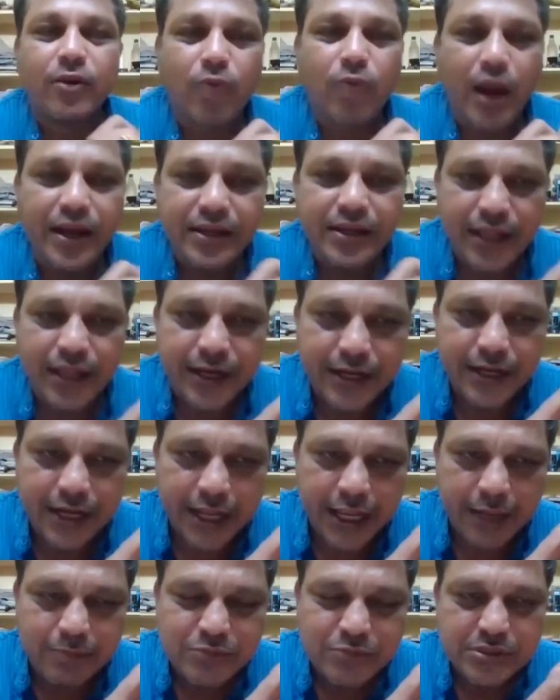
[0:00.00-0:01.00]
write their
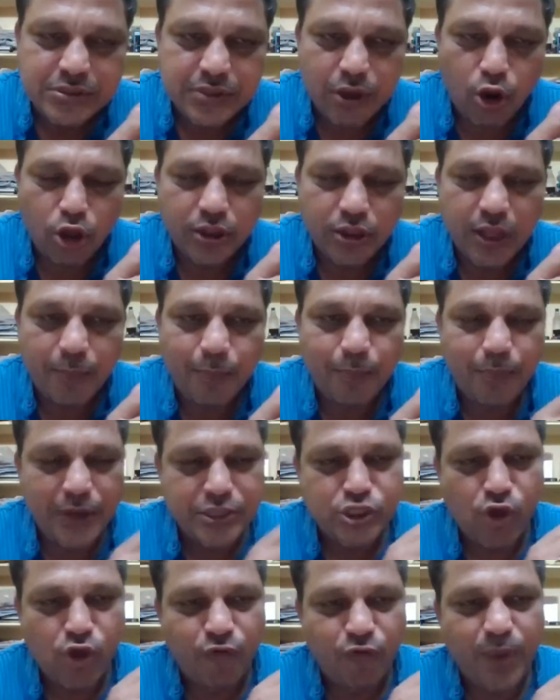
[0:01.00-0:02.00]
names on the
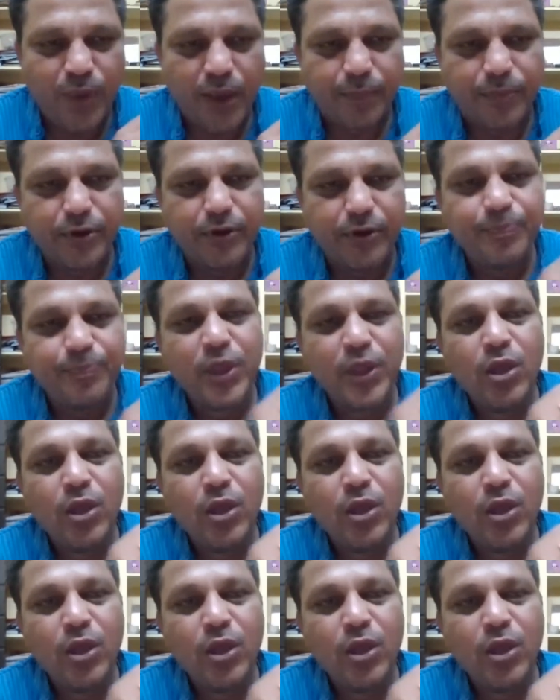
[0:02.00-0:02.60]
piece of paper,